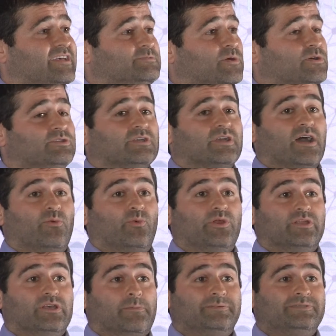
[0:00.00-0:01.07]
salesperson got
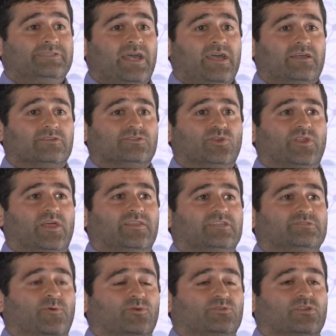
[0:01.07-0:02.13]
really upset. So then
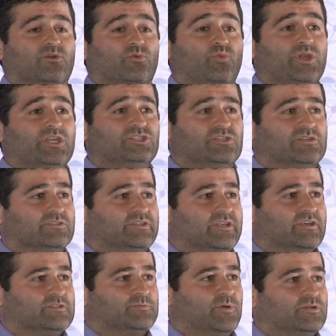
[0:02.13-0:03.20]
they spoke to the regional
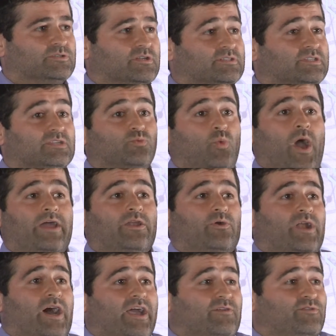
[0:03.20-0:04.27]
salesperson and says, why
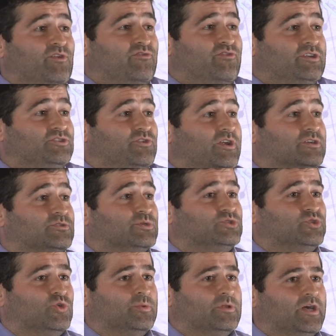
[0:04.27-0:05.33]
don't I have the refrigerators
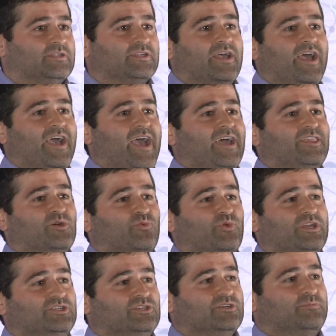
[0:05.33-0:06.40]
with chewable ice? And the
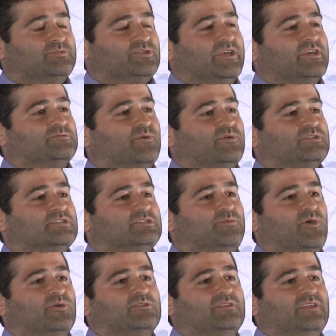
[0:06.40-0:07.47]
regional salesperson
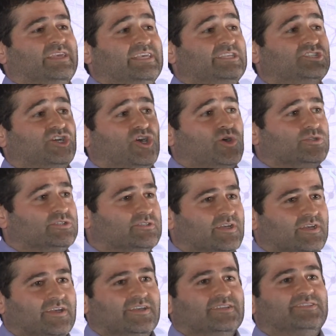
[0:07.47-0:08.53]
spoke to the East
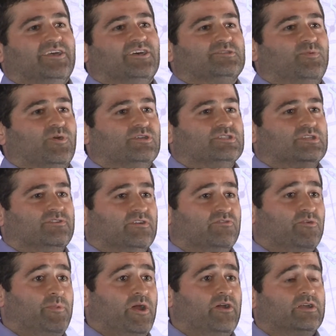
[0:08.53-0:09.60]
Coast salesperson
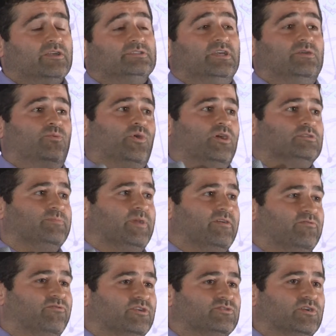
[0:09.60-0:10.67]
of America, said, where's
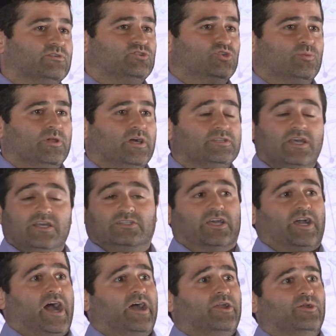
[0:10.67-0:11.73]
my refrigerator with chewable ice? He's
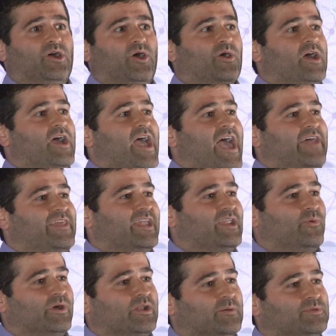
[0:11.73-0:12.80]
like, I don't know. And
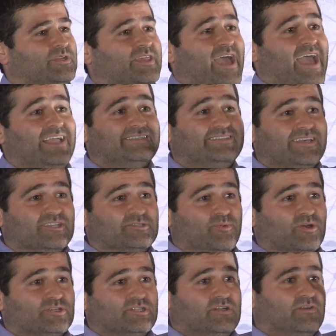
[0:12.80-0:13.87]
then it went up to the head
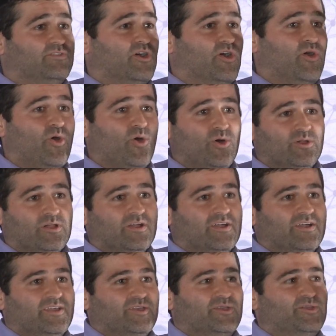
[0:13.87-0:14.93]
salesperson of the whole,